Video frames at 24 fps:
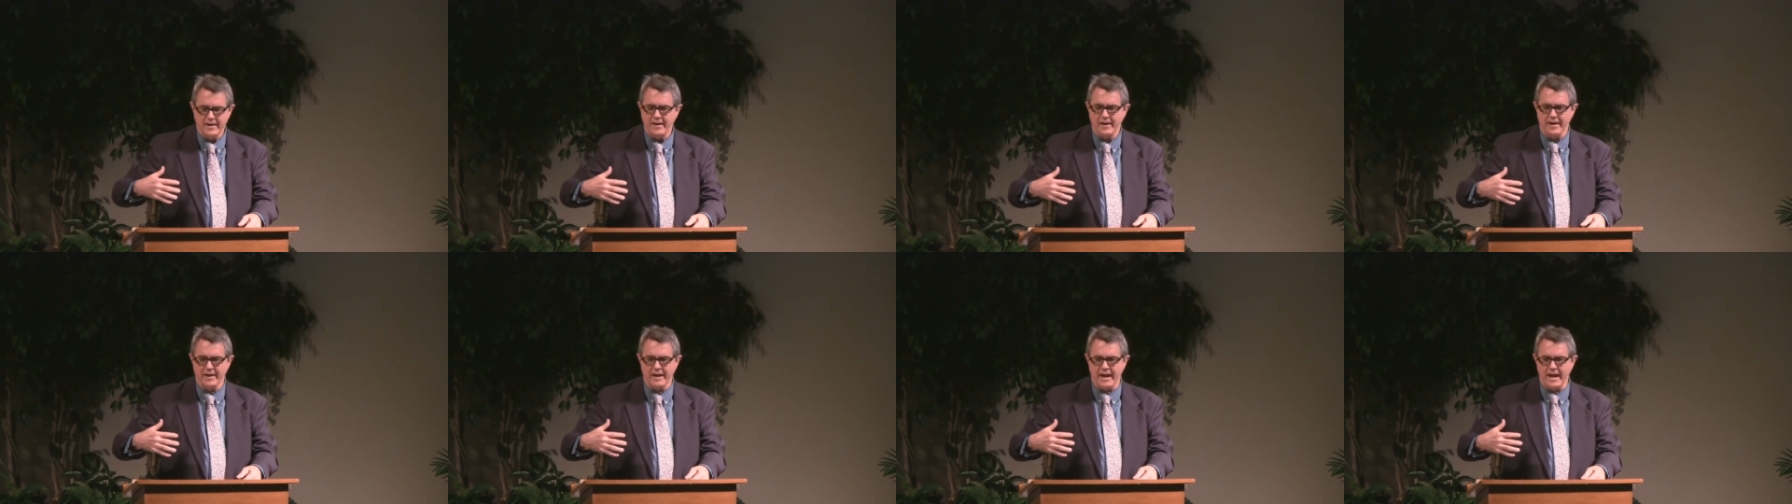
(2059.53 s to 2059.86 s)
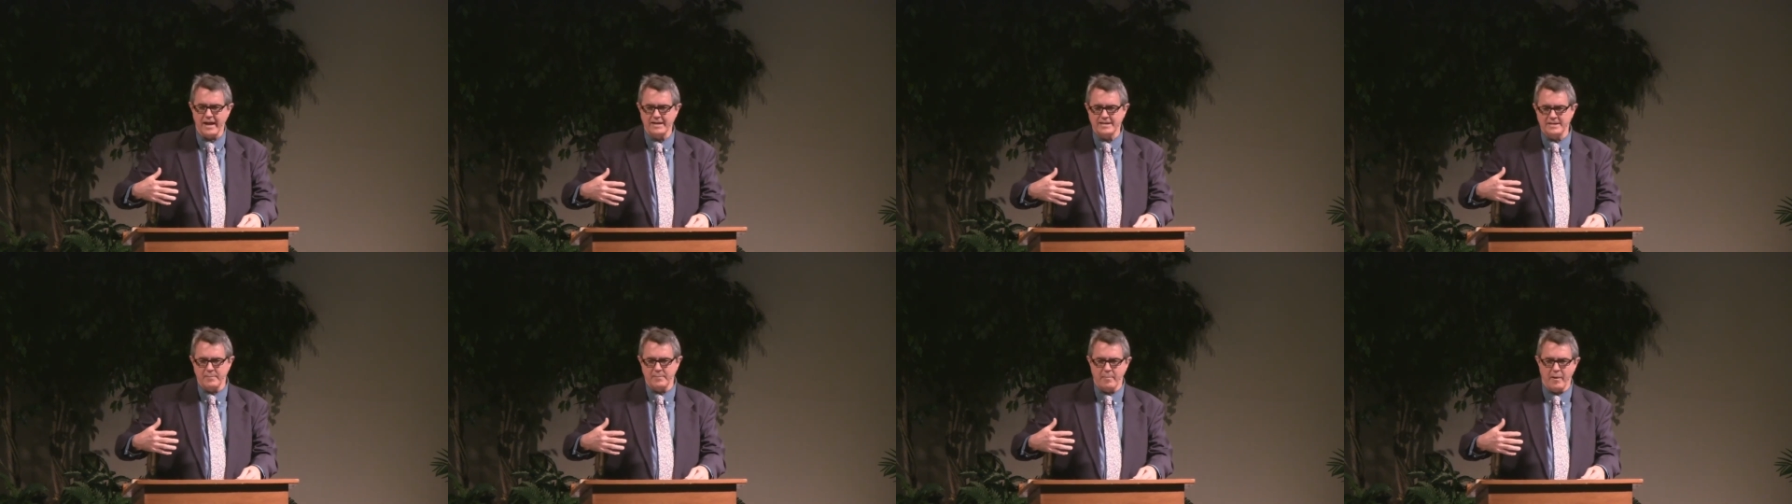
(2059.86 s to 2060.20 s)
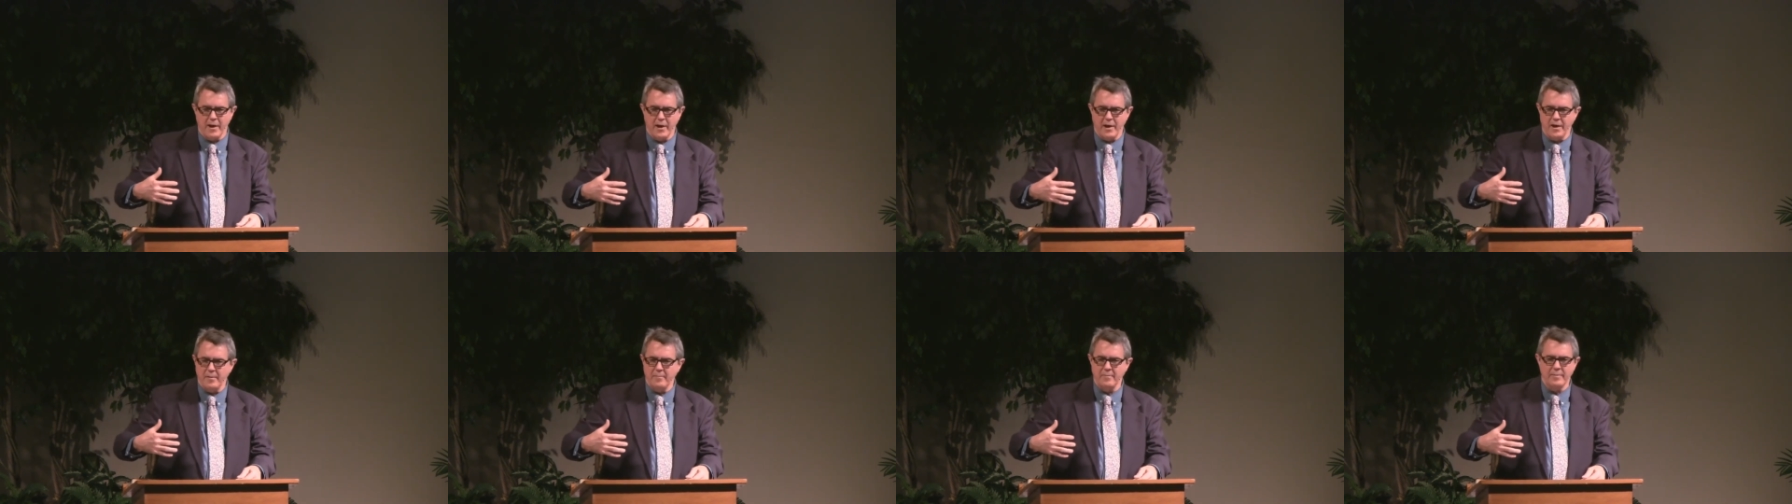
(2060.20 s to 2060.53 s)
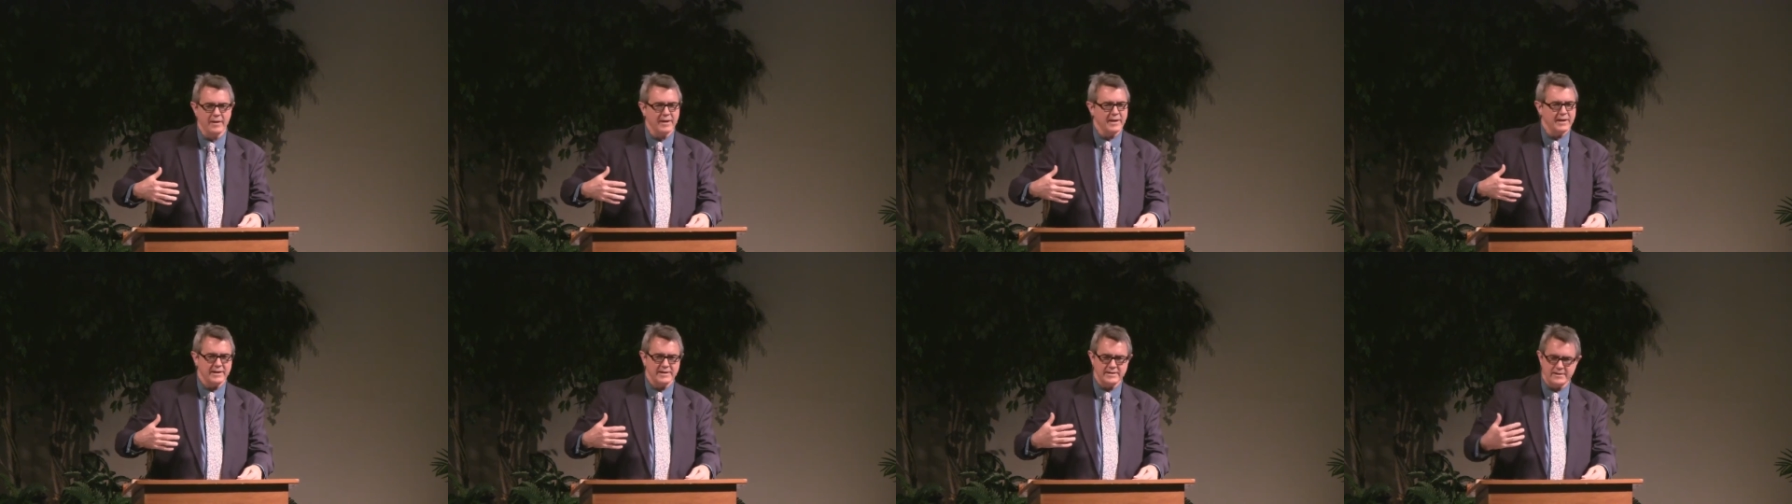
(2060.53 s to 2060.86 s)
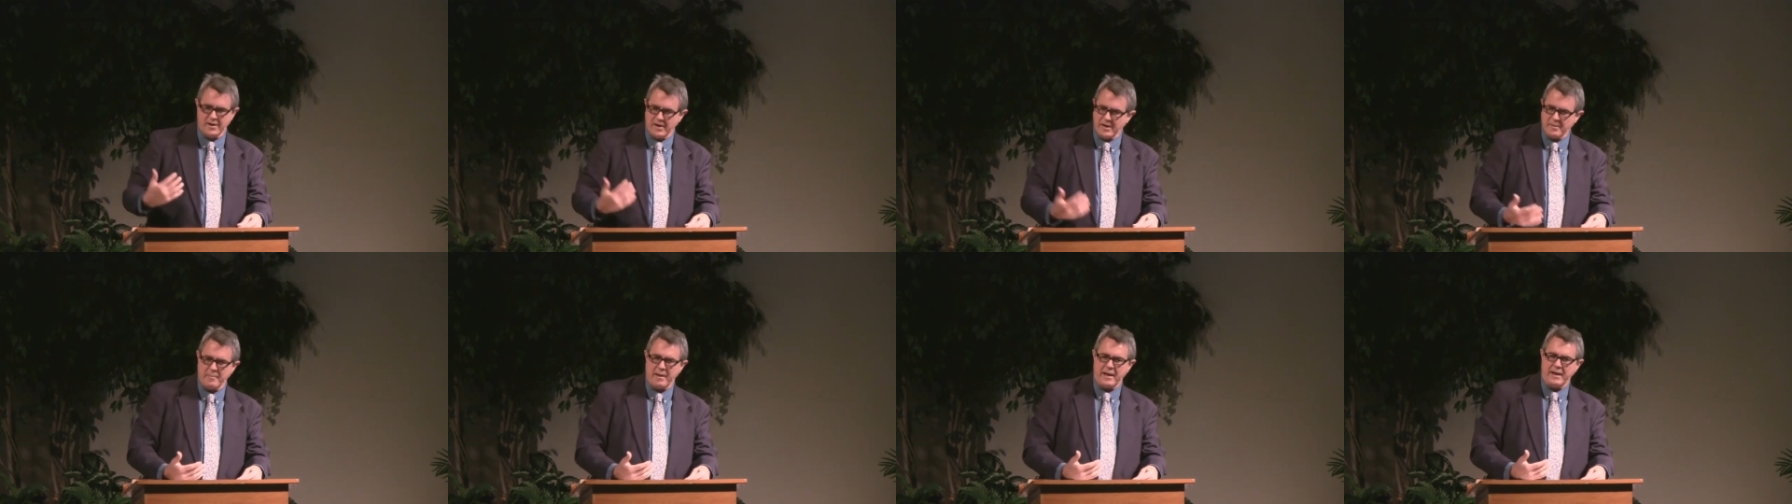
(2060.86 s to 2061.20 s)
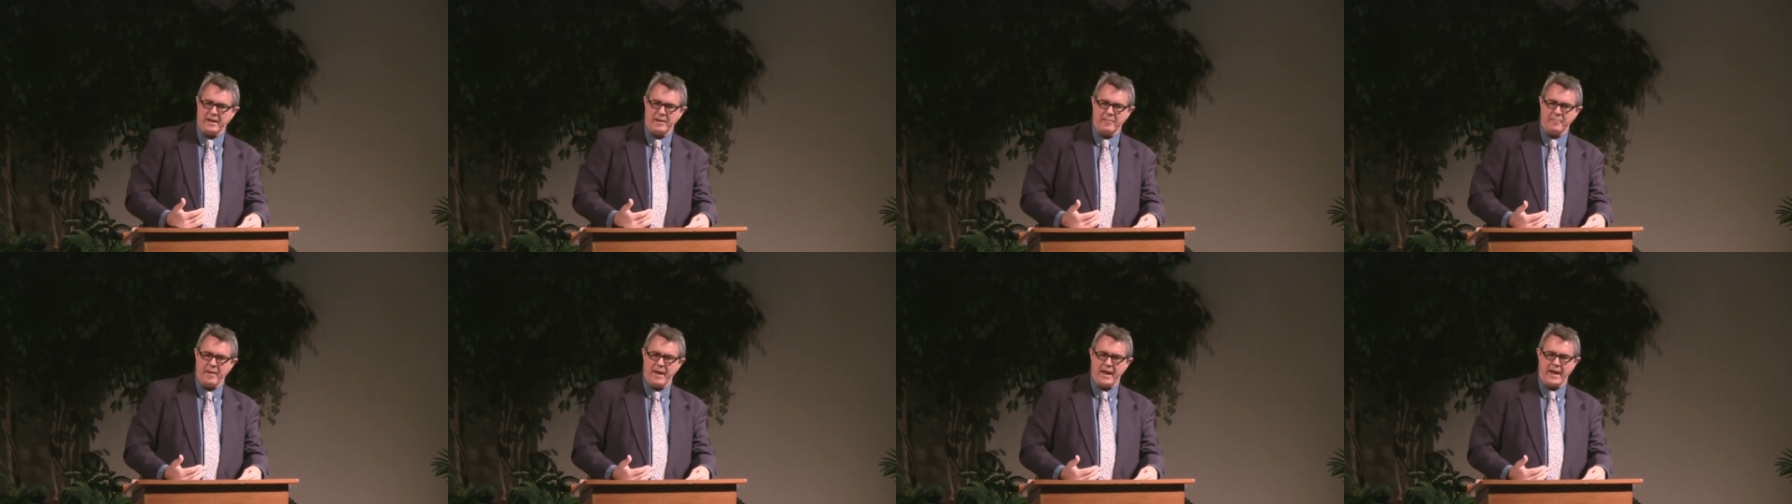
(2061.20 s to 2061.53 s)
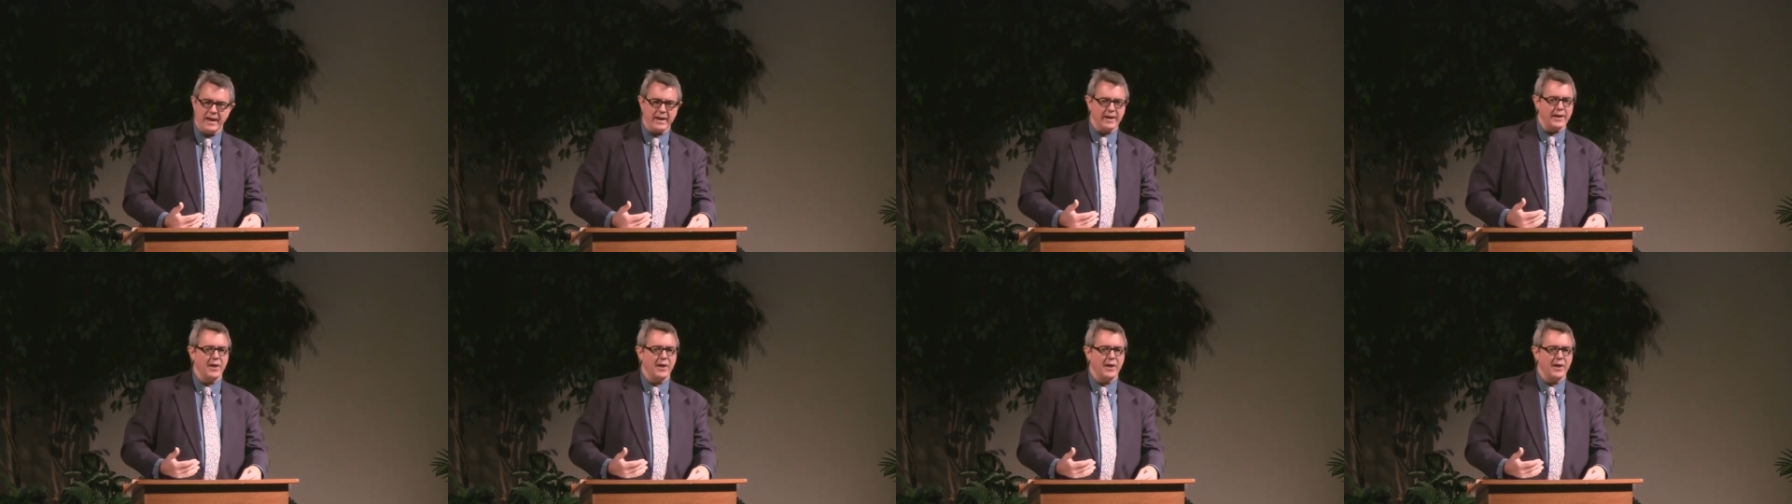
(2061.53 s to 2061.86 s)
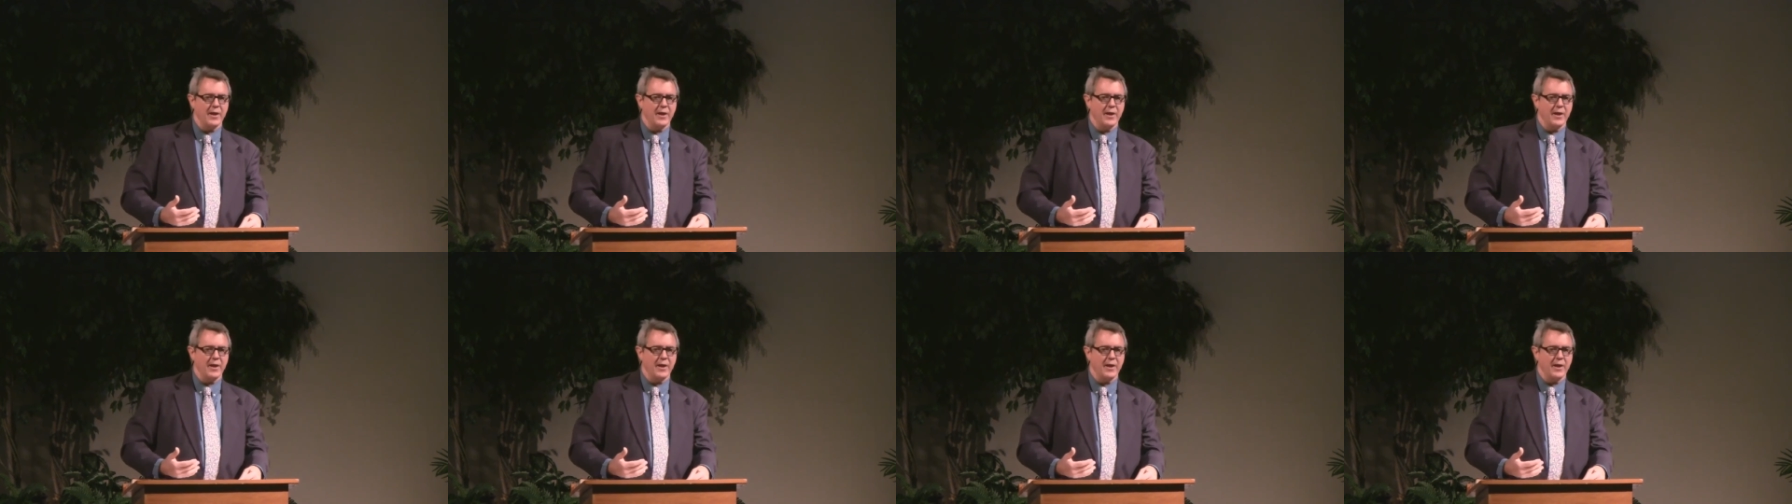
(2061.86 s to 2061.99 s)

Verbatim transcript: A lazy bum is going to make you mad.